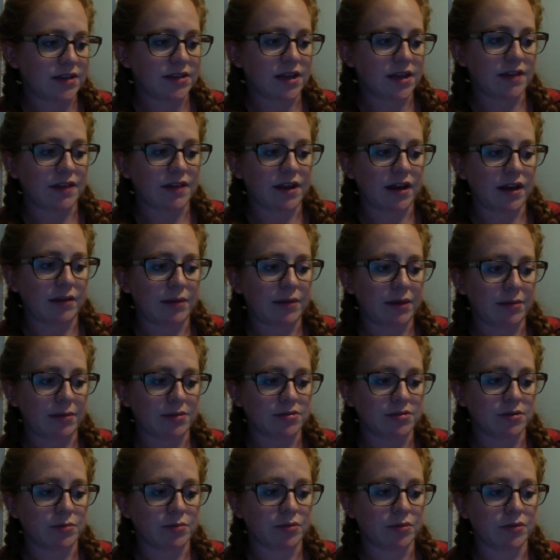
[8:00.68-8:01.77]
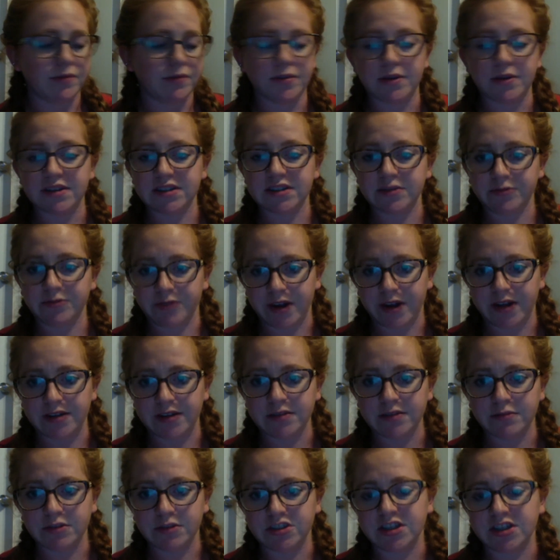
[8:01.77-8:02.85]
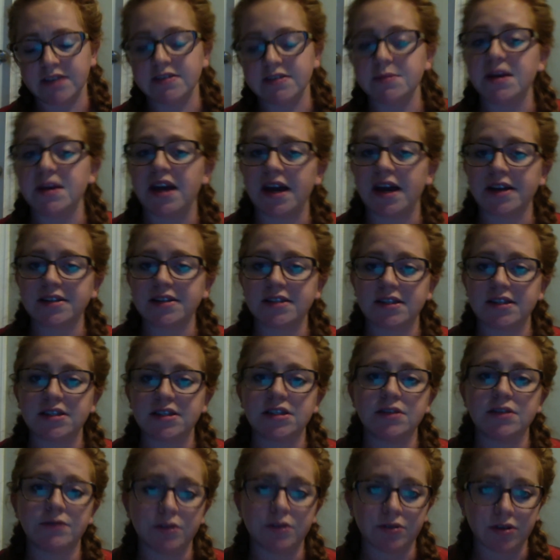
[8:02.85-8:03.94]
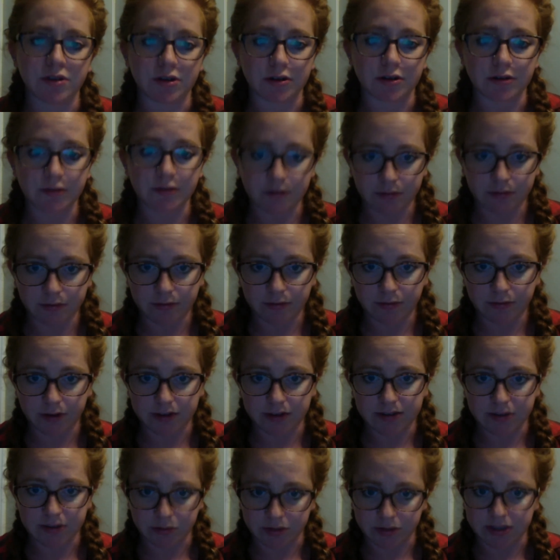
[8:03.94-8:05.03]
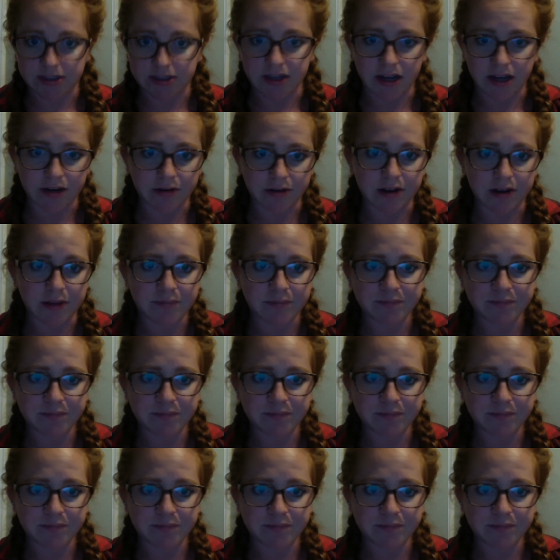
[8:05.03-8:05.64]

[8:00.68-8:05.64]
and then I'll be able to approve you as a friend, which gives me access to view your friends only diary.